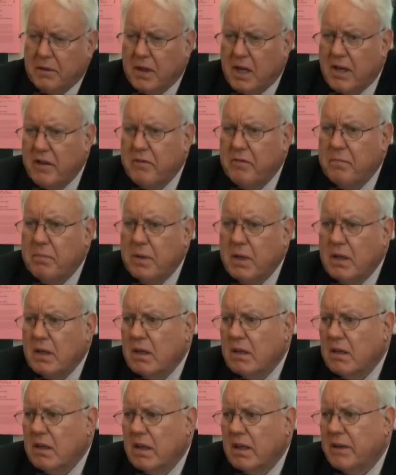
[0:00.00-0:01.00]
I've
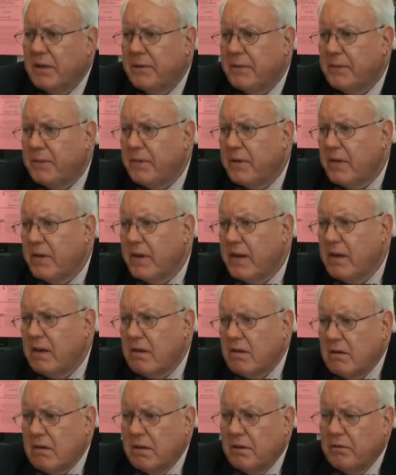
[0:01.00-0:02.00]
been
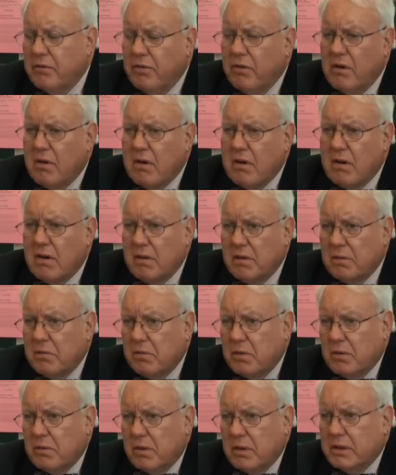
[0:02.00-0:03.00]
here in Florida
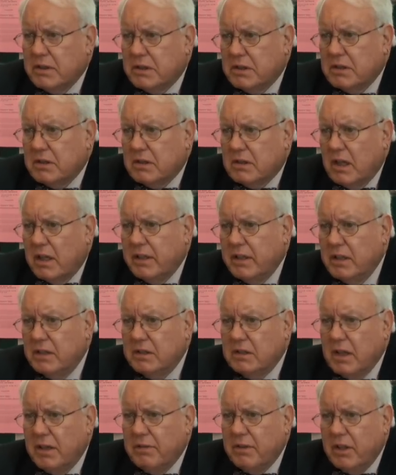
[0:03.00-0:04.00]
really since
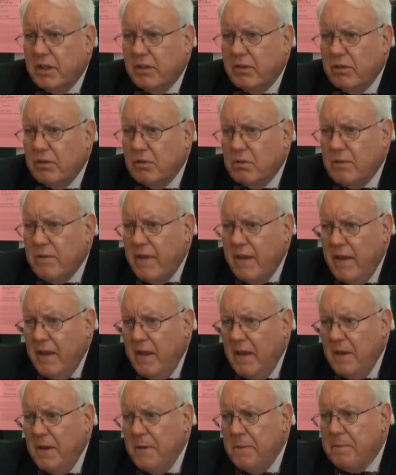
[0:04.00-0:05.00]
1972,
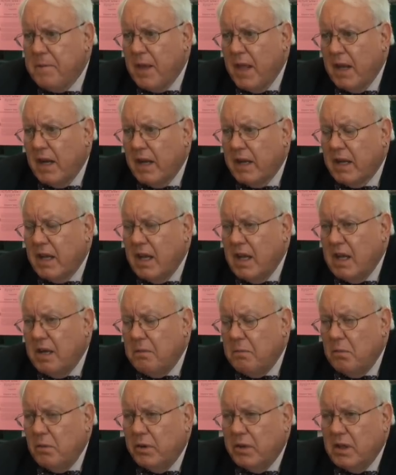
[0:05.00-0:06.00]
and I
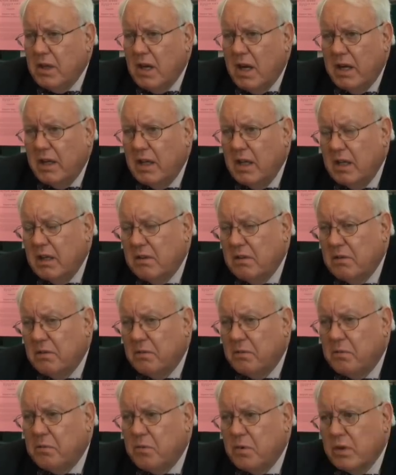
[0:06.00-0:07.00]
came with the idea
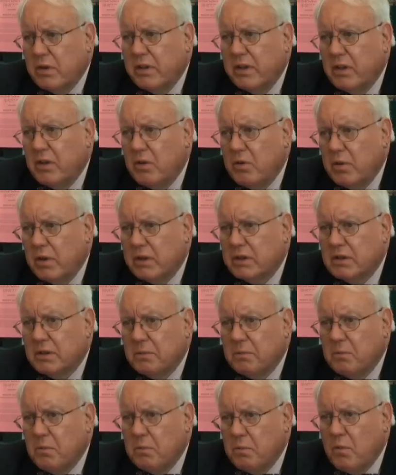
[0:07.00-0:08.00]
of really doing
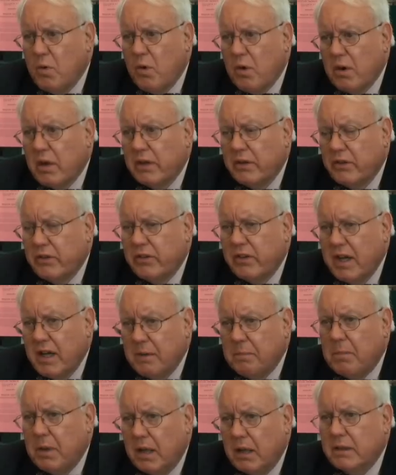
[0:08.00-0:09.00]
some work in
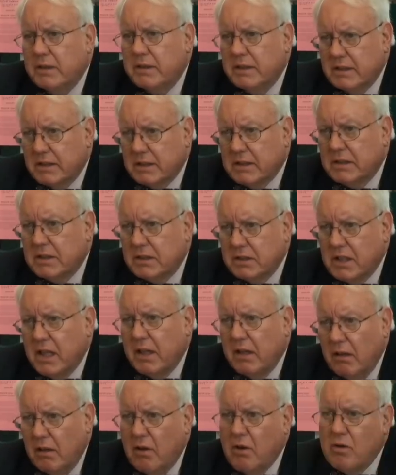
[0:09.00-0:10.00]
state politics,
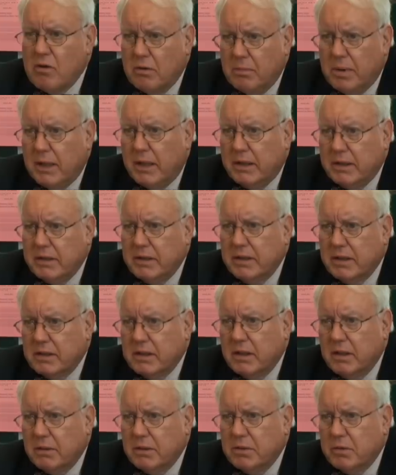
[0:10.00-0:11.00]
state and local politics.
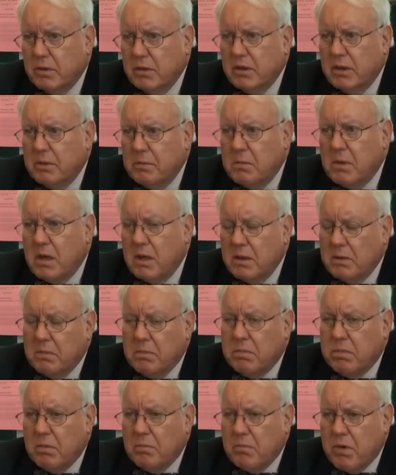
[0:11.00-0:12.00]
That was really my
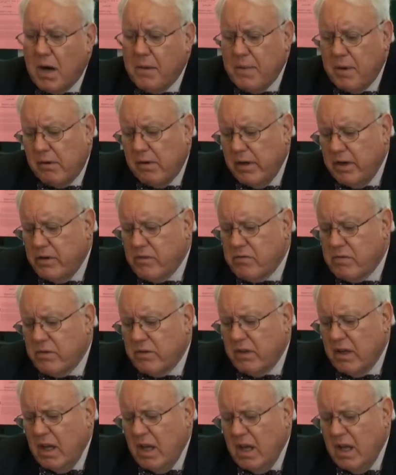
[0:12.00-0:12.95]
primary interest.